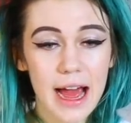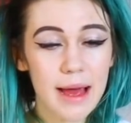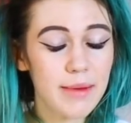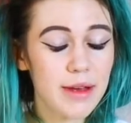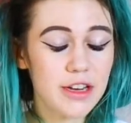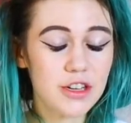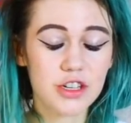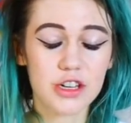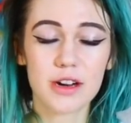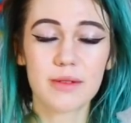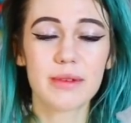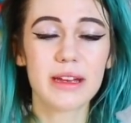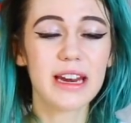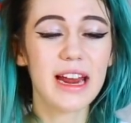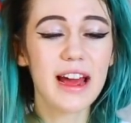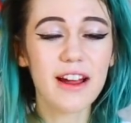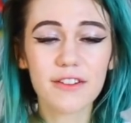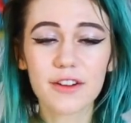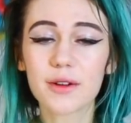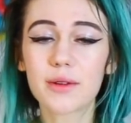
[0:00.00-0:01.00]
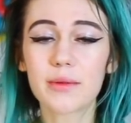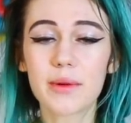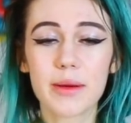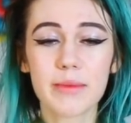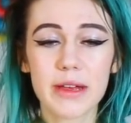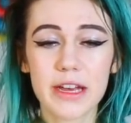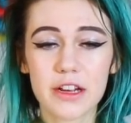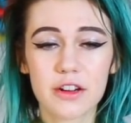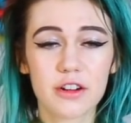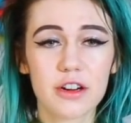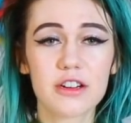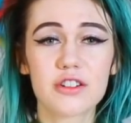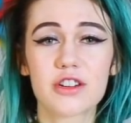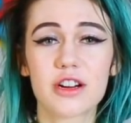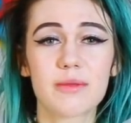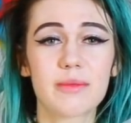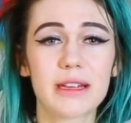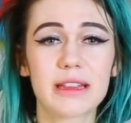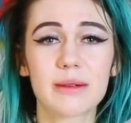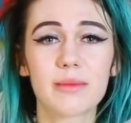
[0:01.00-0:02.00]
I make sure I meet everyone I meet and greet,
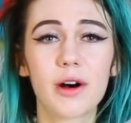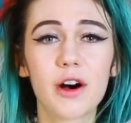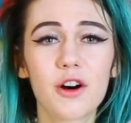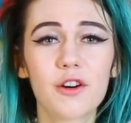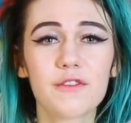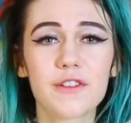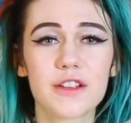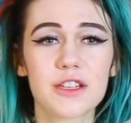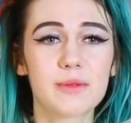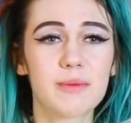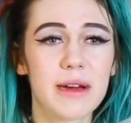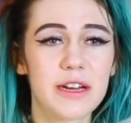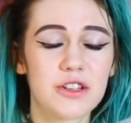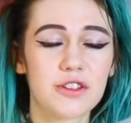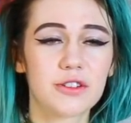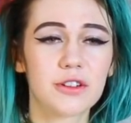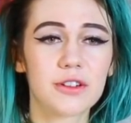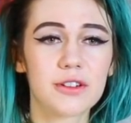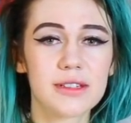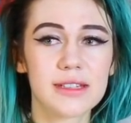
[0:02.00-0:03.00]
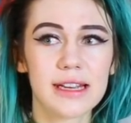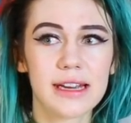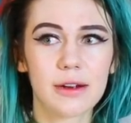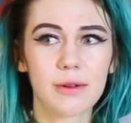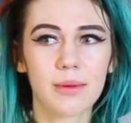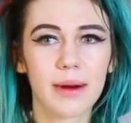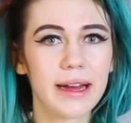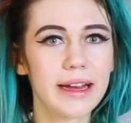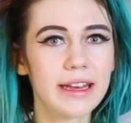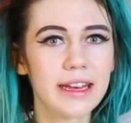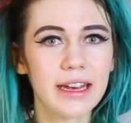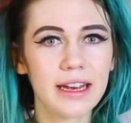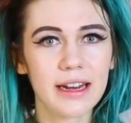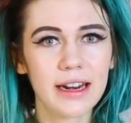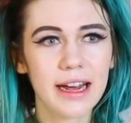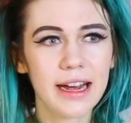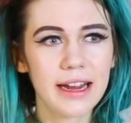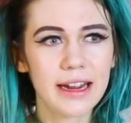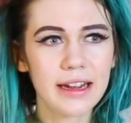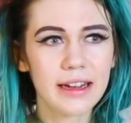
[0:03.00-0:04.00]
try to make them all feel special. It's like, why can't
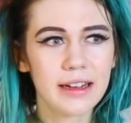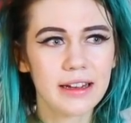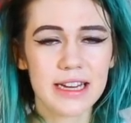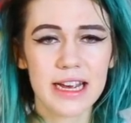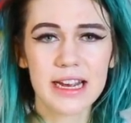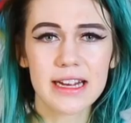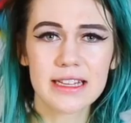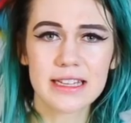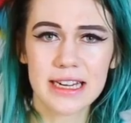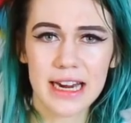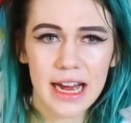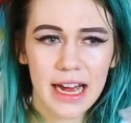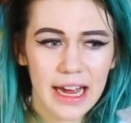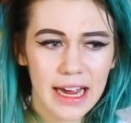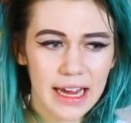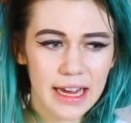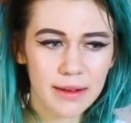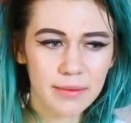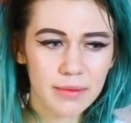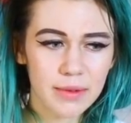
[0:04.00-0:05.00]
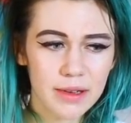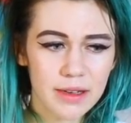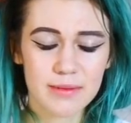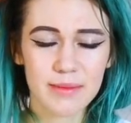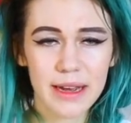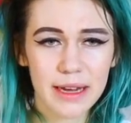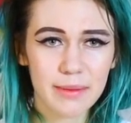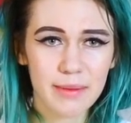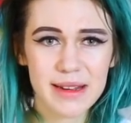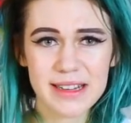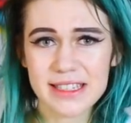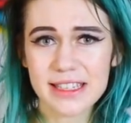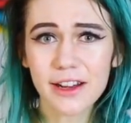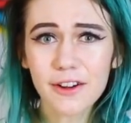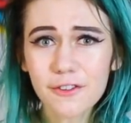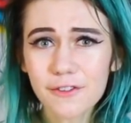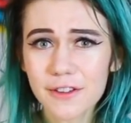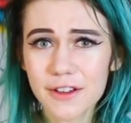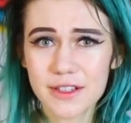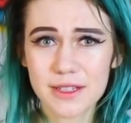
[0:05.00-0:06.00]
I take time to make
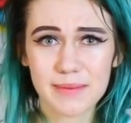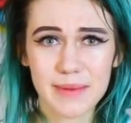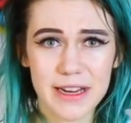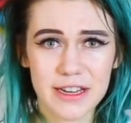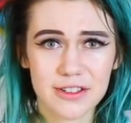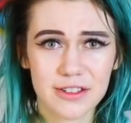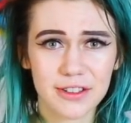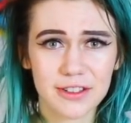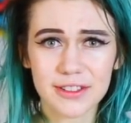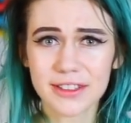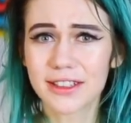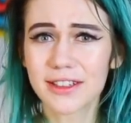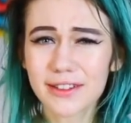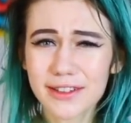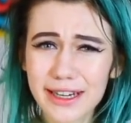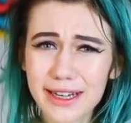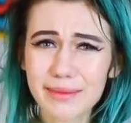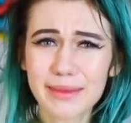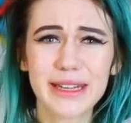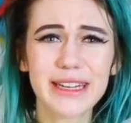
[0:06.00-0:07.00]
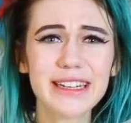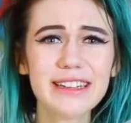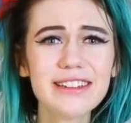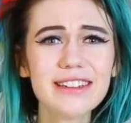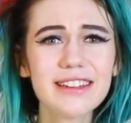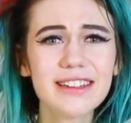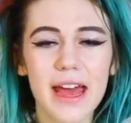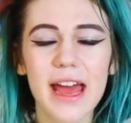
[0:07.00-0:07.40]
myself feel special? You know what I mean?